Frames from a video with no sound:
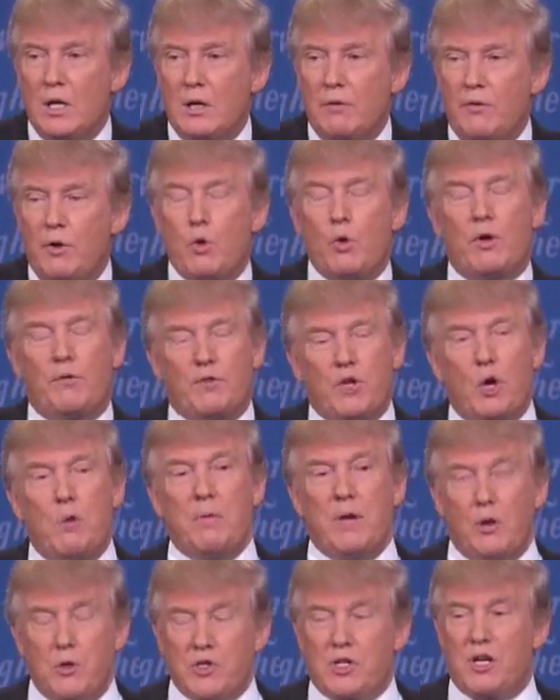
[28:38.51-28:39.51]
If you would have told
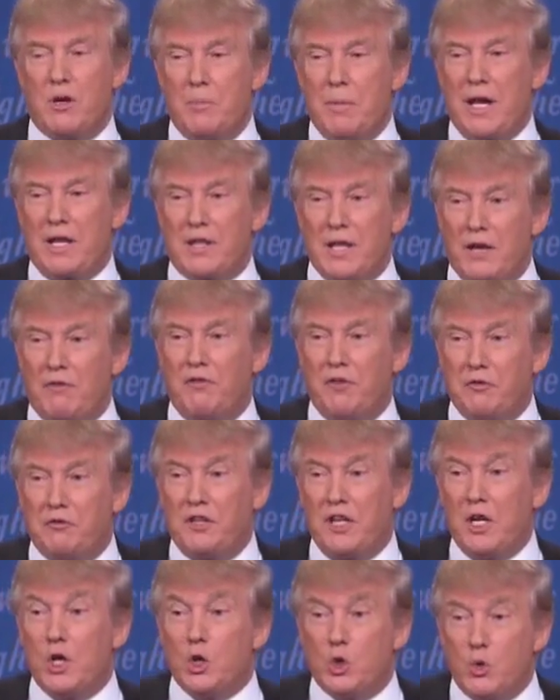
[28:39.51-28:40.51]
me I was going to make that
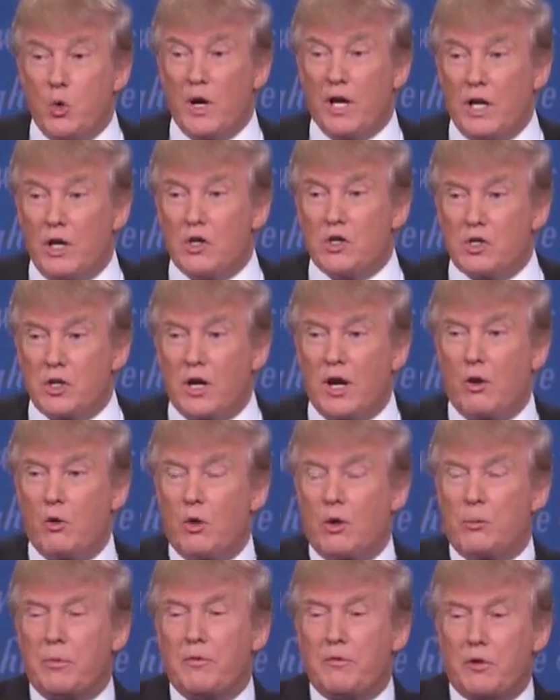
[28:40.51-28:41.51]
15 or 20 years ago, I
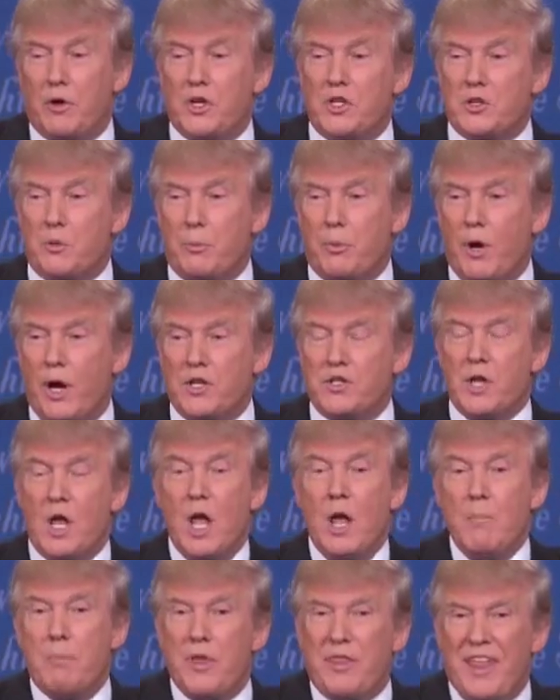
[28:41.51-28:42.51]
would have been very surprised.
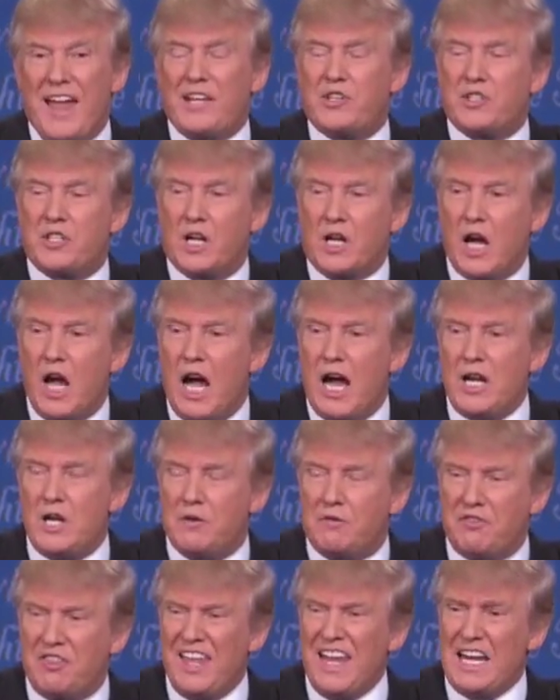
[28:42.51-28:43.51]
But that's the kind
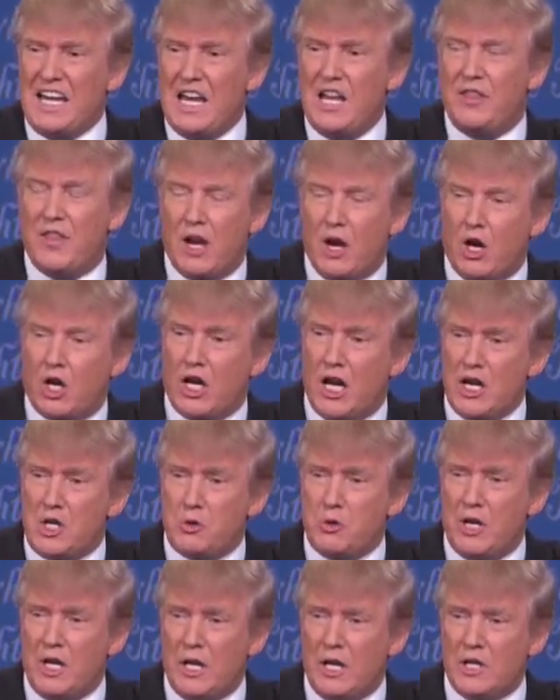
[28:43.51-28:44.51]
of thinking that our
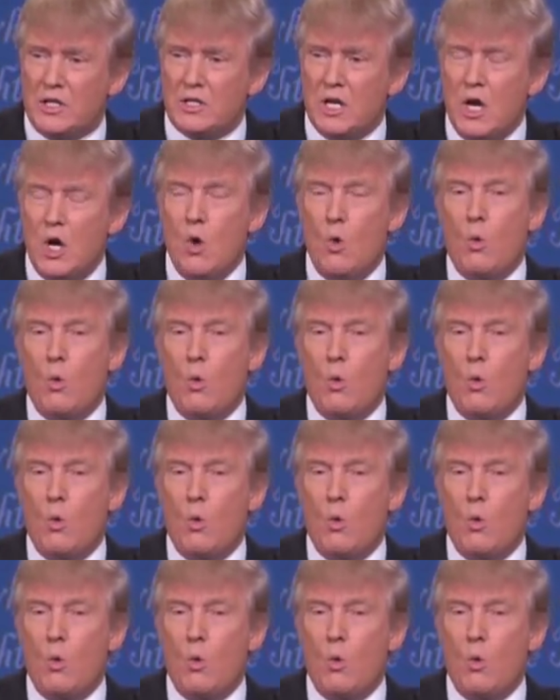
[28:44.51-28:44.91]
country needs.